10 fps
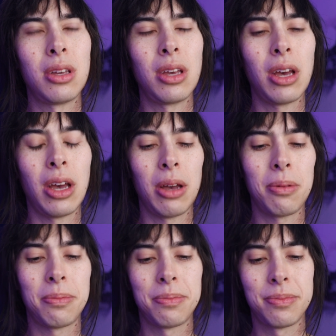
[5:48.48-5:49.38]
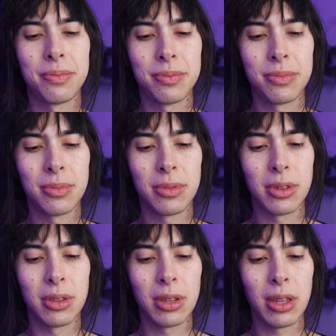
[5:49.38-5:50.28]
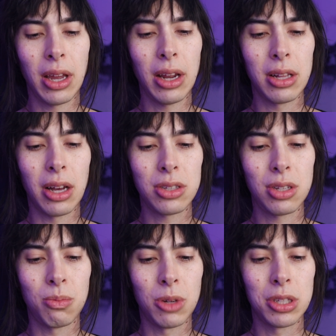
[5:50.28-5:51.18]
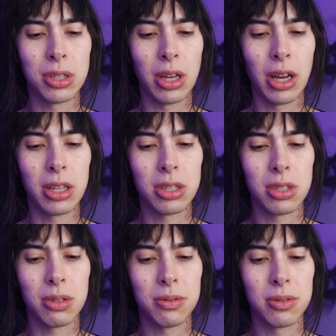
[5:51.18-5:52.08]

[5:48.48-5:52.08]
Yeah. Getting lost in one's thoughts.